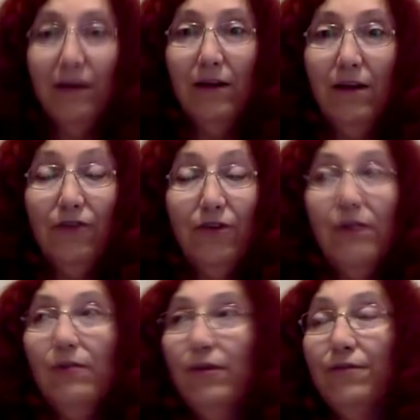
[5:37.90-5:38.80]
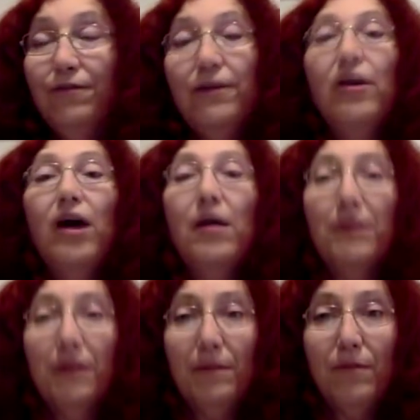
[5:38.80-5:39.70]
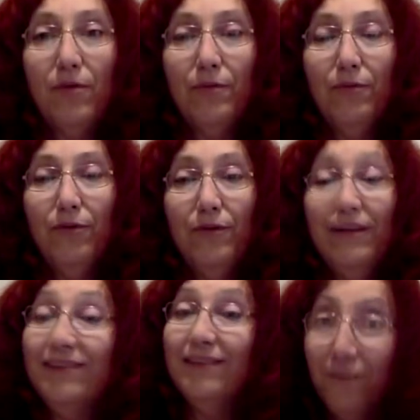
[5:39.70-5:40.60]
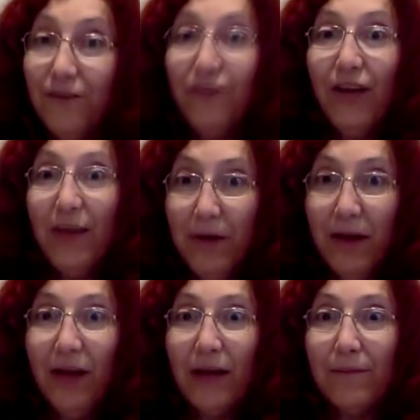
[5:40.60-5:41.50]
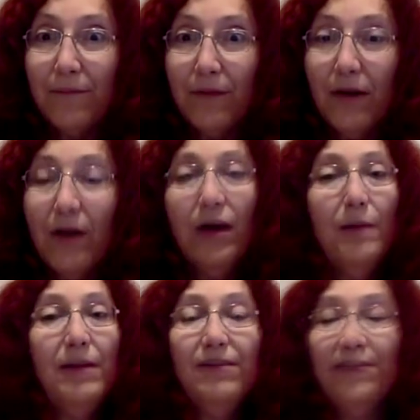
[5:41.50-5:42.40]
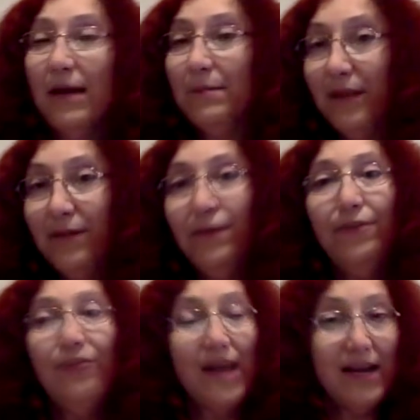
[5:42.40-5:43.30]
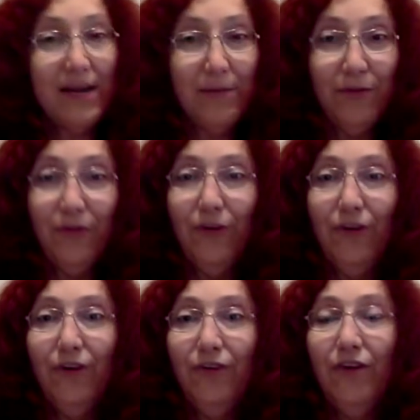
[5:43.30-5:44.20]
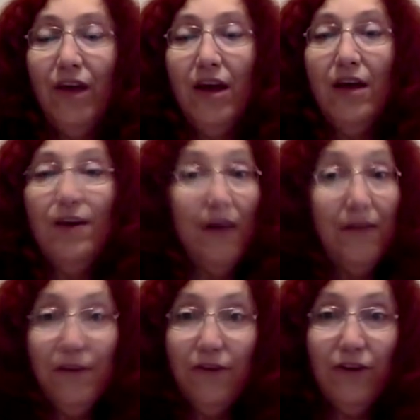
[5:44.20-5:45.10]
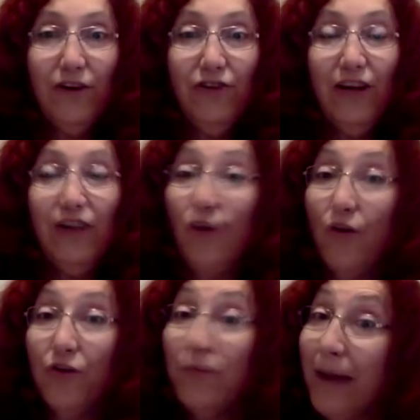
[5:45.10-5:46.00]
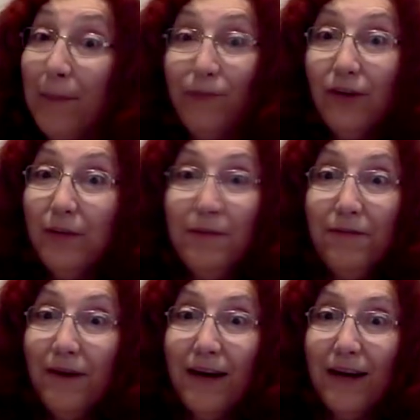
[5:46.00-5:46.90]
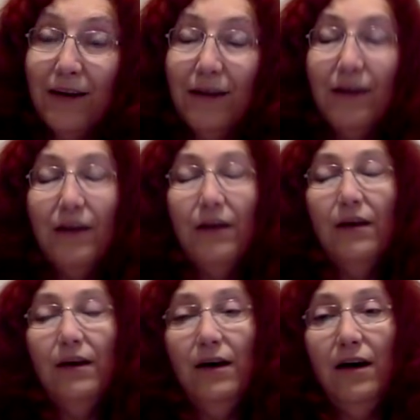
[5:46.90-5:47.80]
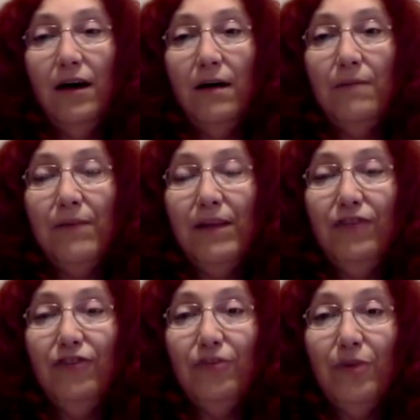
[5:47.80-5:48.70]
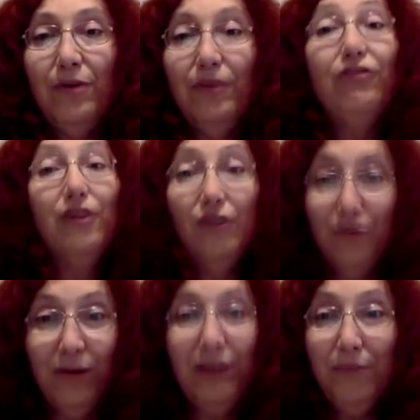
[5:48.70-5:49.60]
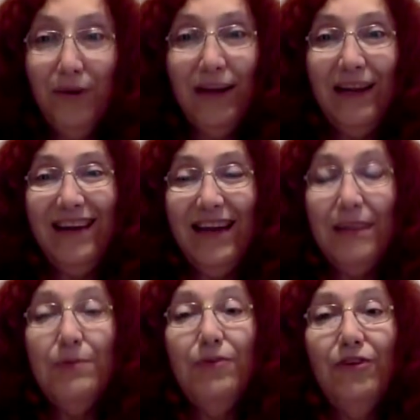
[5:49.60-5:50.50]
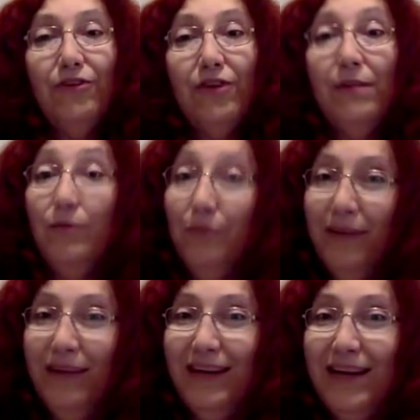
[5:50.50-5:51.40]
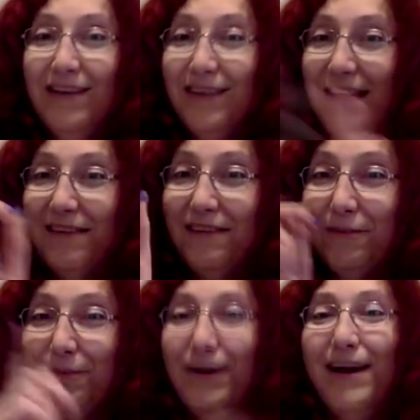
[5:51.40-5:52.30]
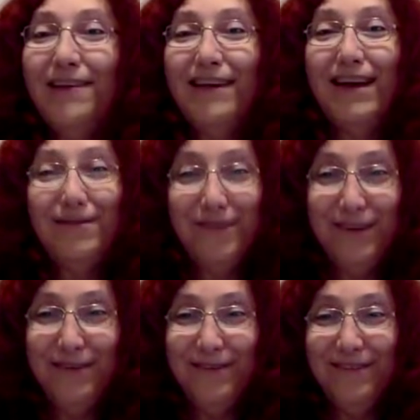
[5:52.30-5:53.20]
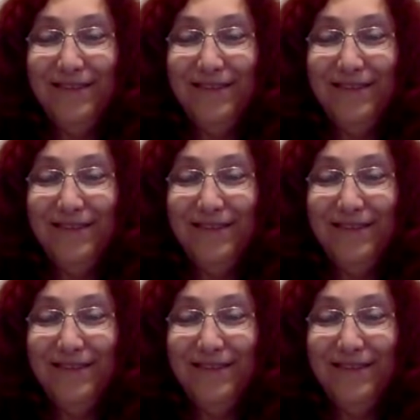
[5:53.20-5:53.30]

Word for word: It's going to look phenomenally more improved. It's still the same game. I mean, same levels, ninety-nine Berserkers. Nothing's going to change. All your maps are going to be fine. Um, it's just one that's going to look really pretty, and the music's going to be really nice, and that's a surprise I got for you.